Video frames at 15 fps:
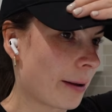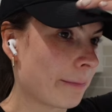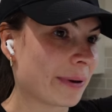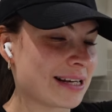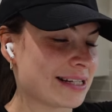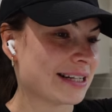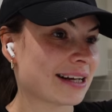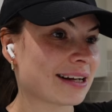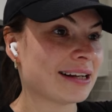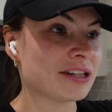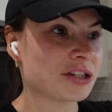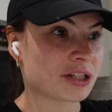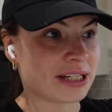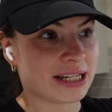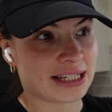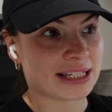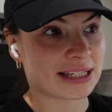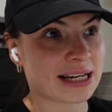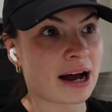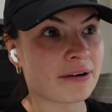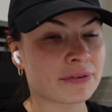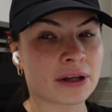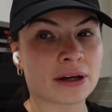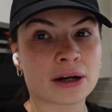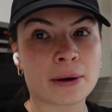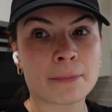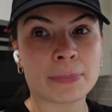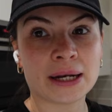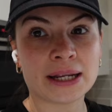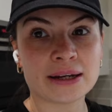I basically just needed to have the
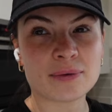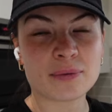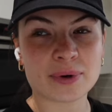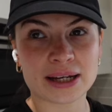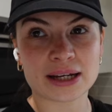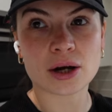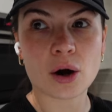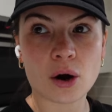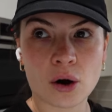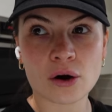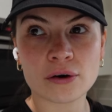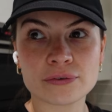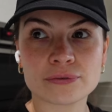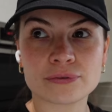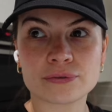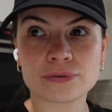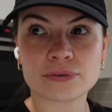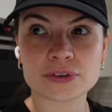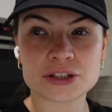complete week off